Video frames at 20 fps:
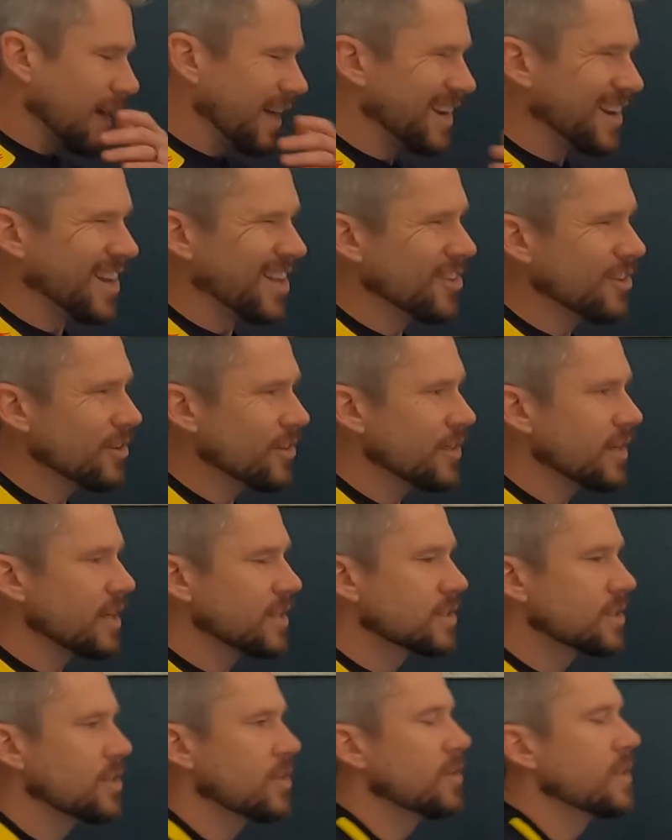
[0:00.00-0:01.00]
Another
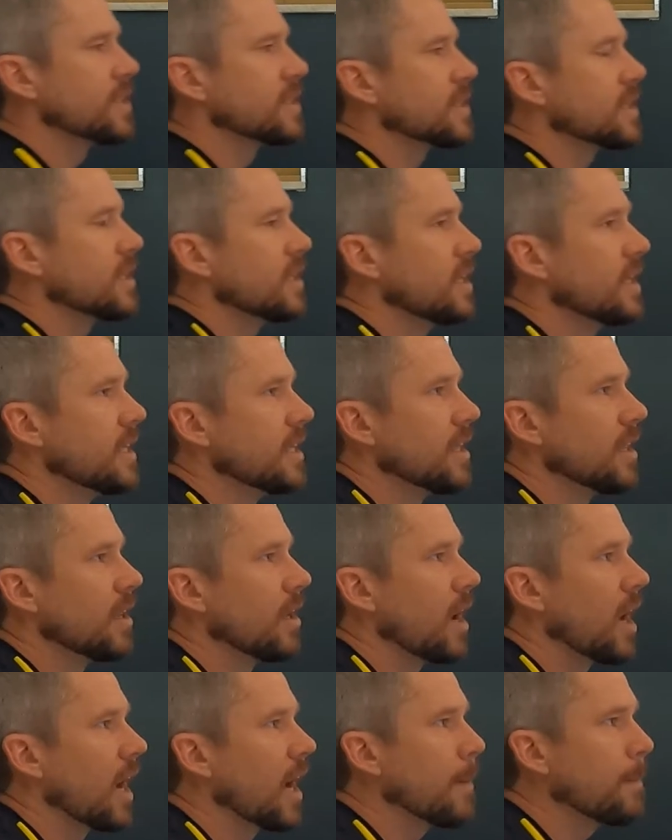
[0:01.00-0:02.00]
thing too is
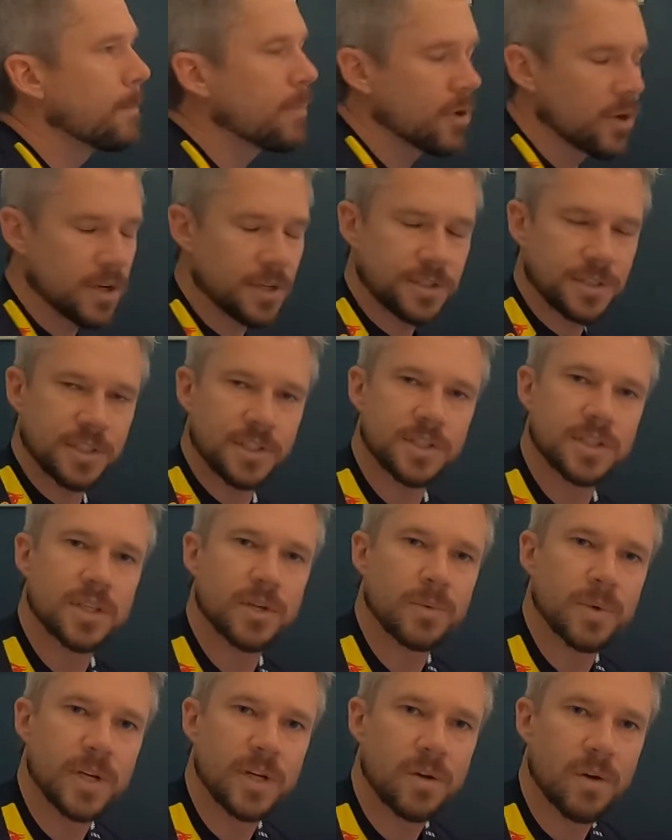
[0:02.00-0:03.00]
I purchased
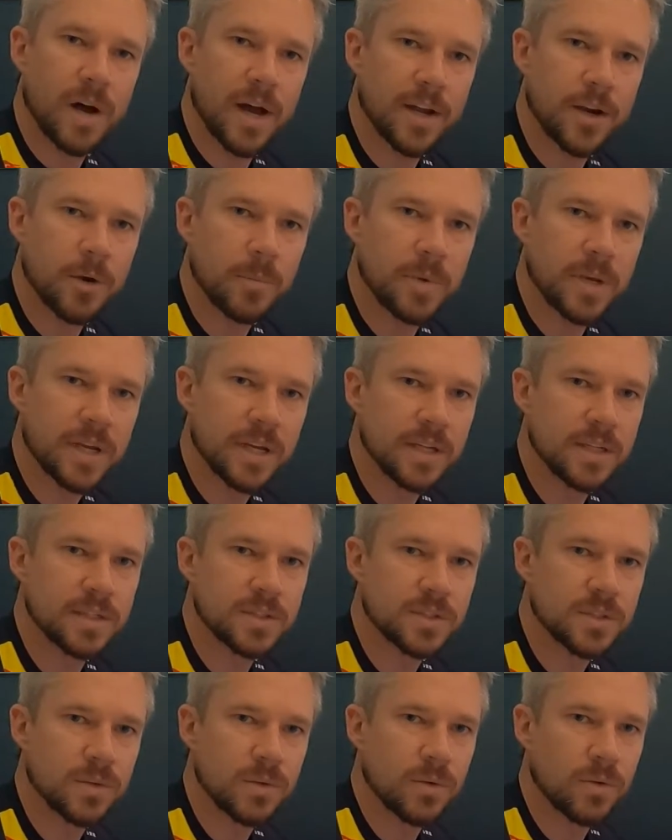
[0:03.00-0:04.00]
the recliner
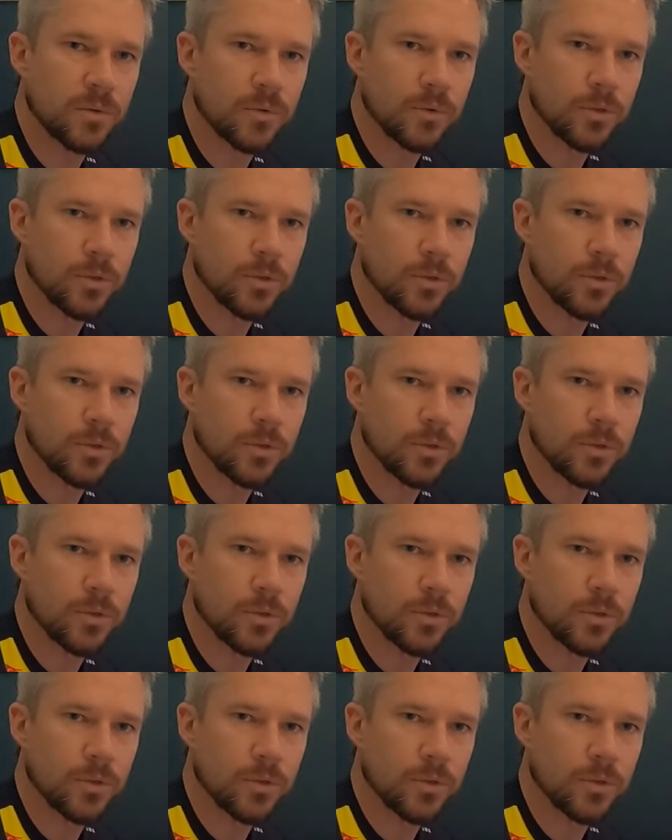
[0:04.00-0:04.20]
because